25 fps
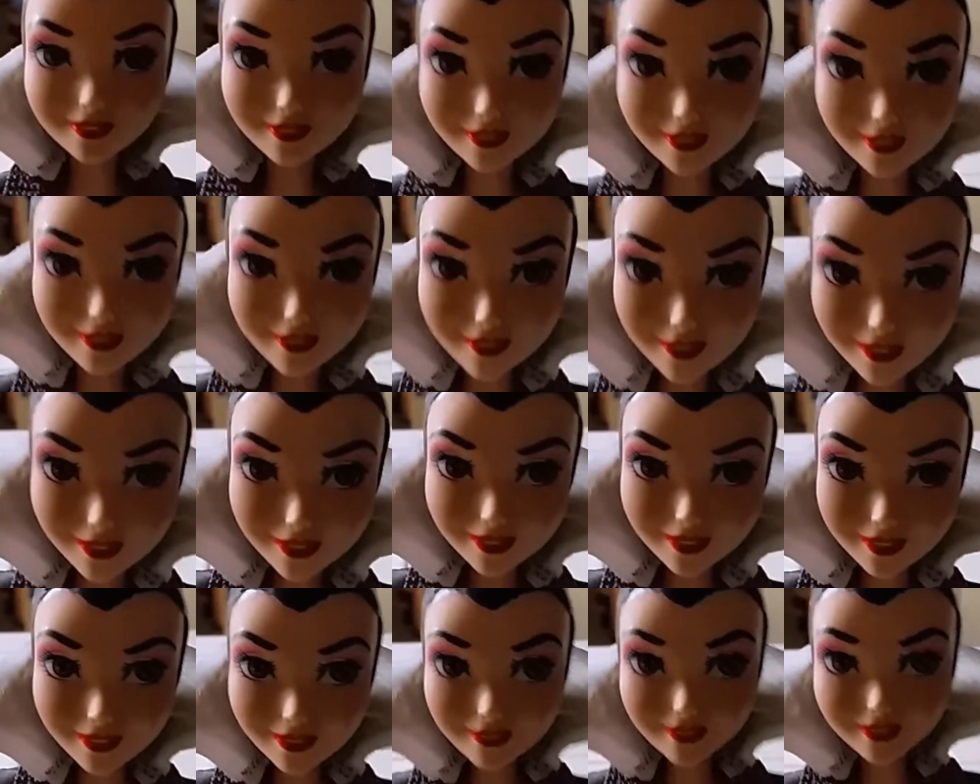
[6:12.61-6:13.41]

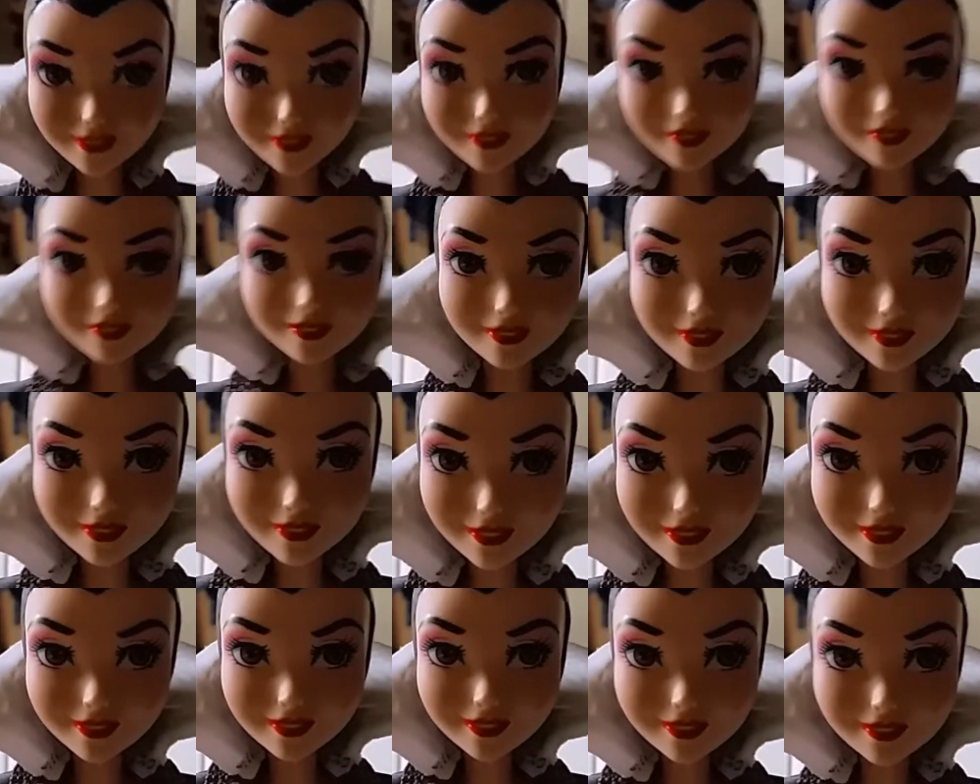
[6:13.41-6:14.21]
then you
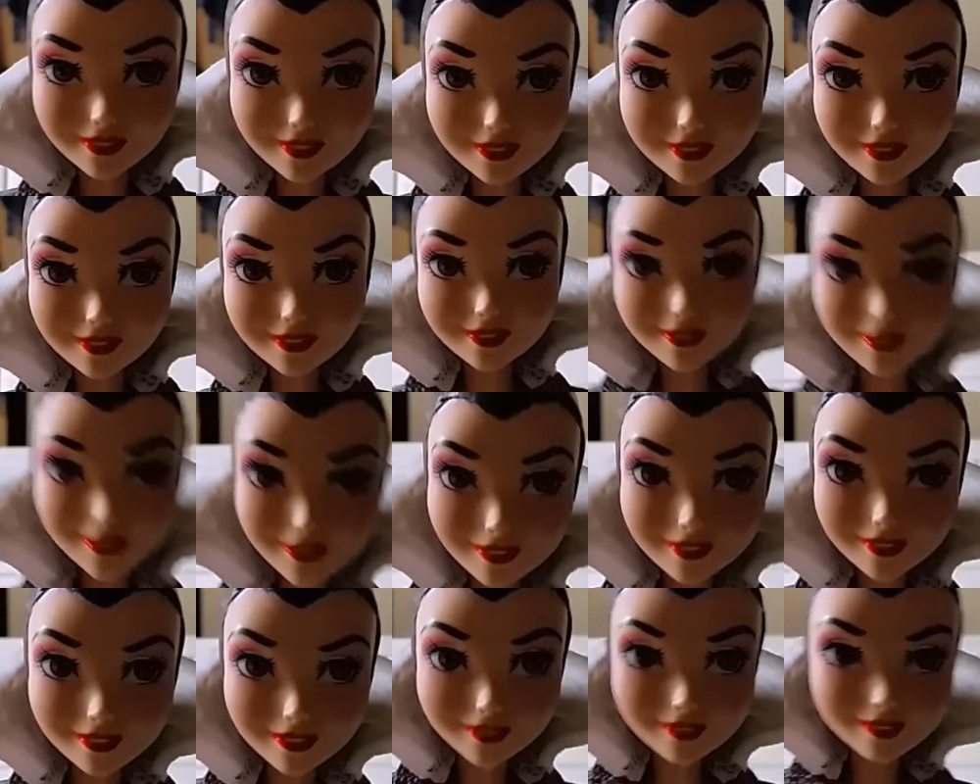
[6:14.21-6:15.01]
have about like
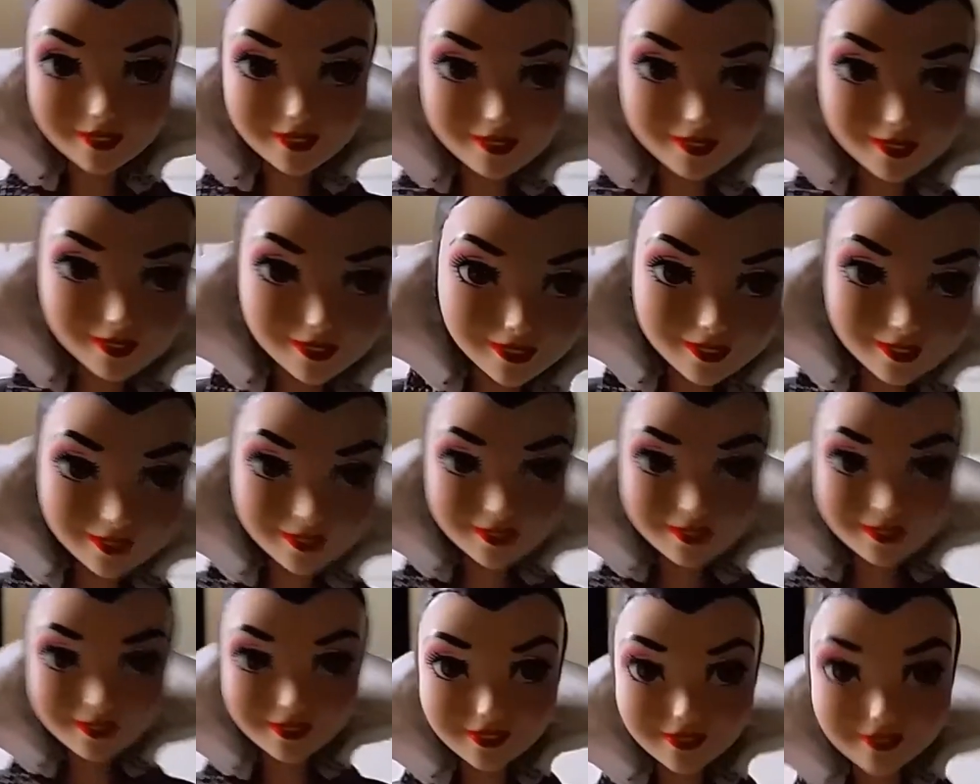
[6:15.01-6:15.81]
3 hours
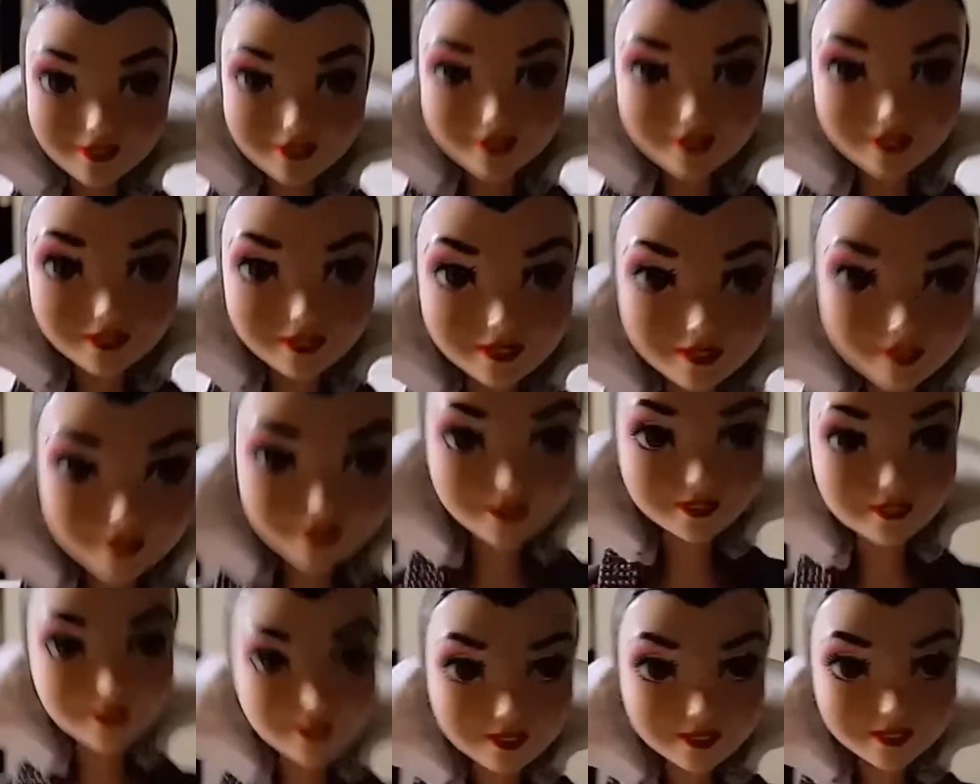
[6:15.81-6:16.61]
to play with
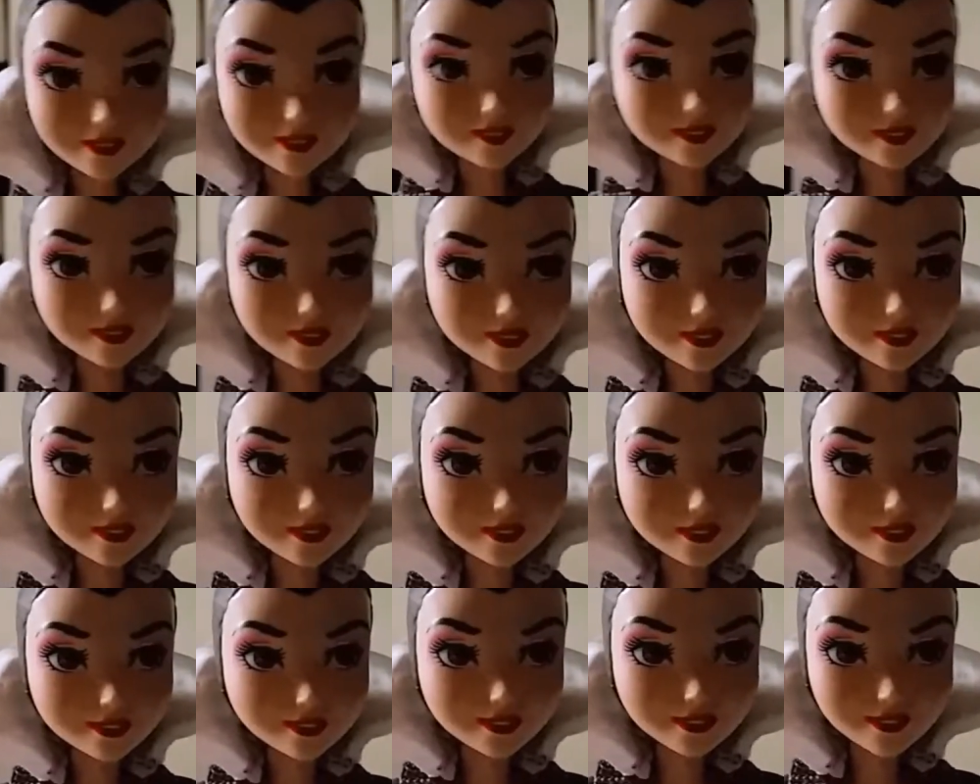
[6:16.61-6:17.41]
it,
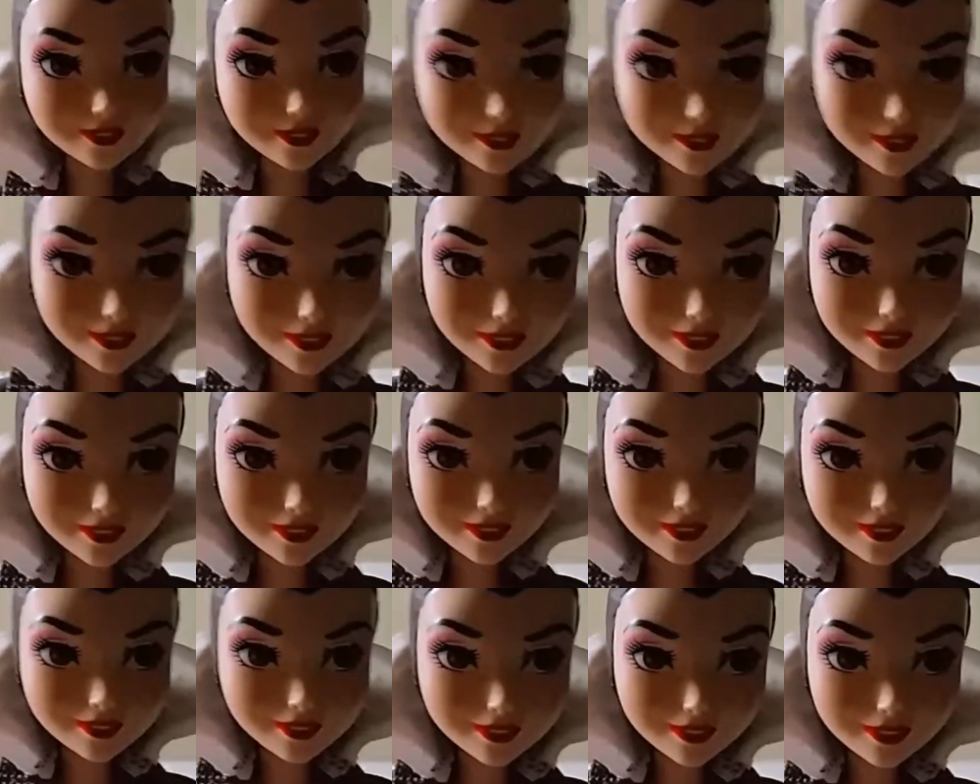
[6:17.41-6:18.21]
like with
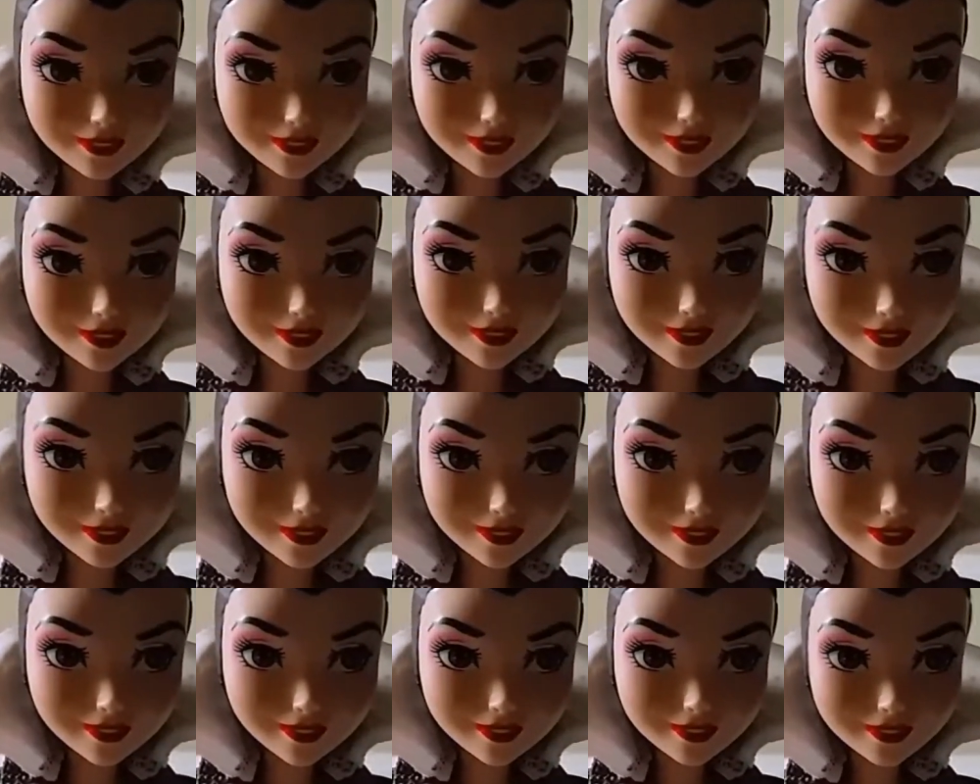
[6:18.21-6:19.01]

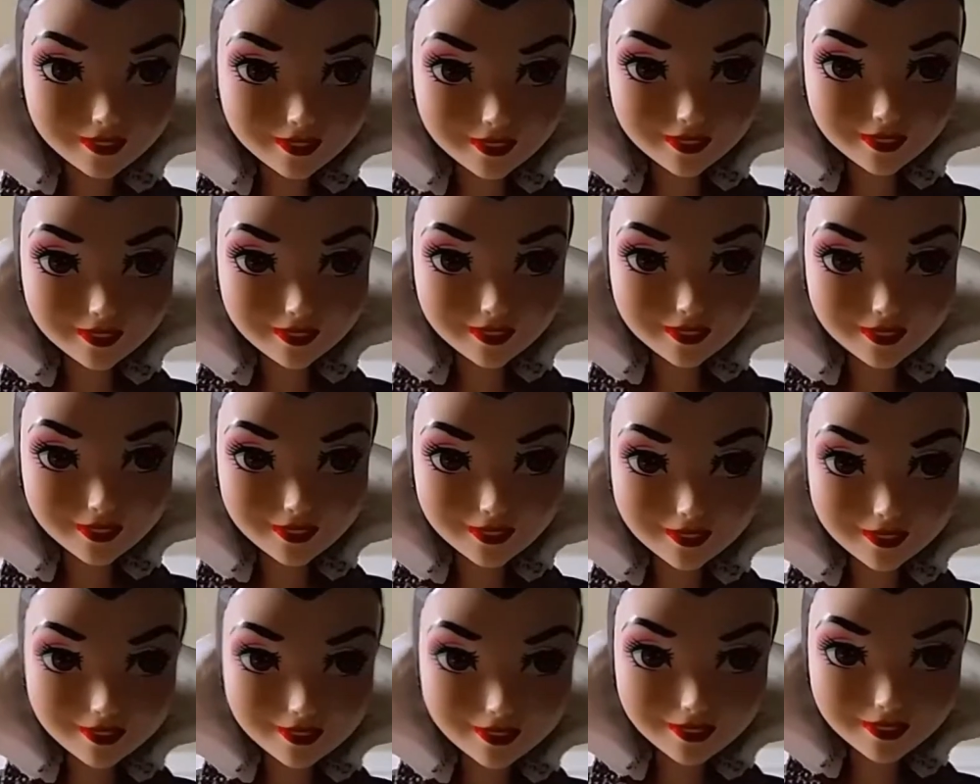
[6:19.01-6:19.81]
sculpting
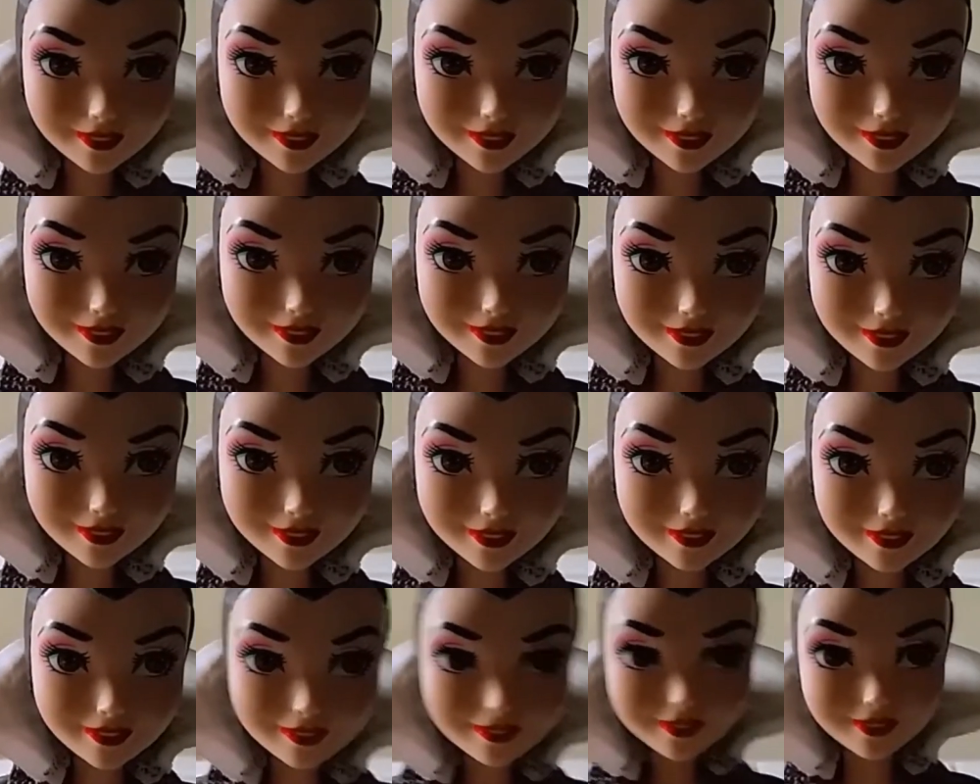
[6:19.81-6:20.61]
and all that. So you
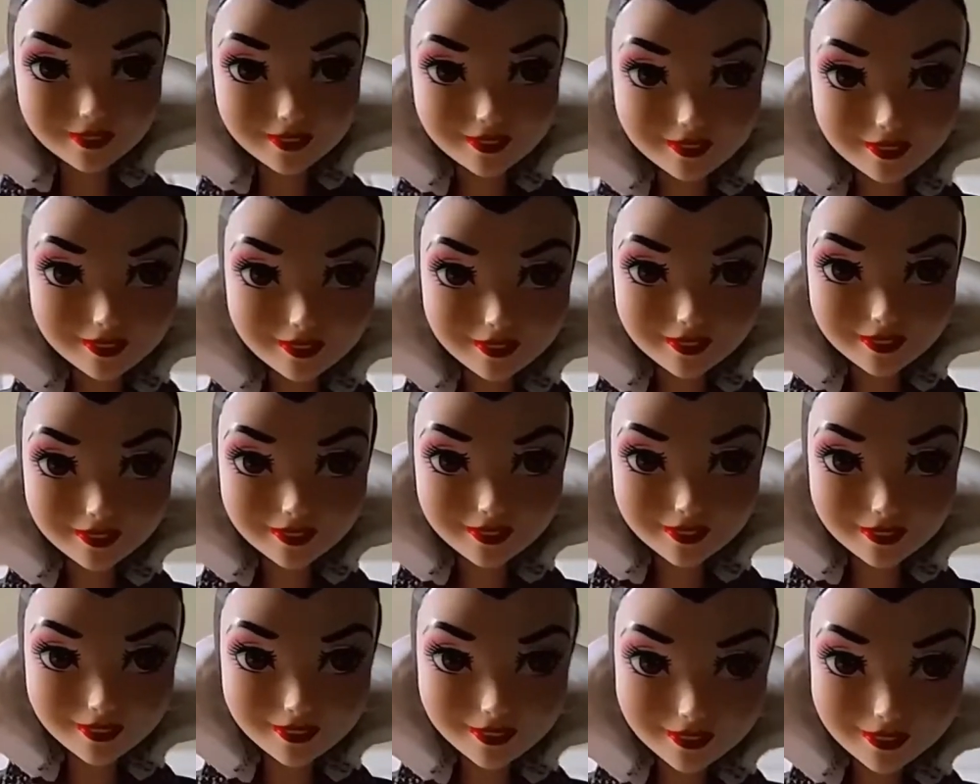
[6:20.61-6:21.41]
do have
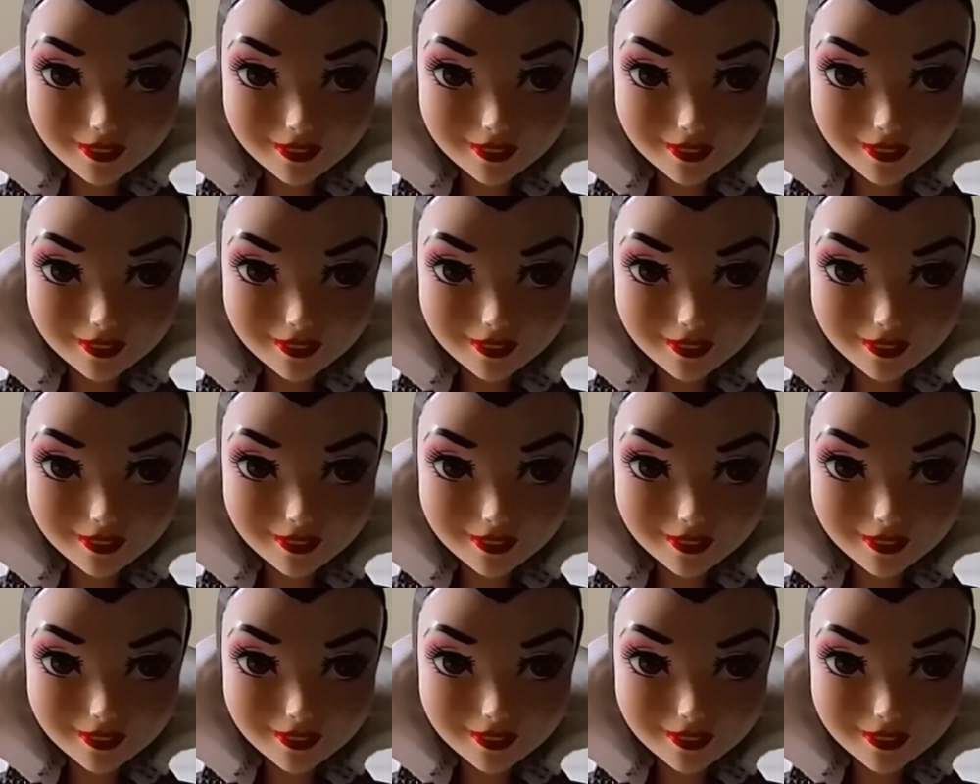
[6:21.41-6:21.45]
some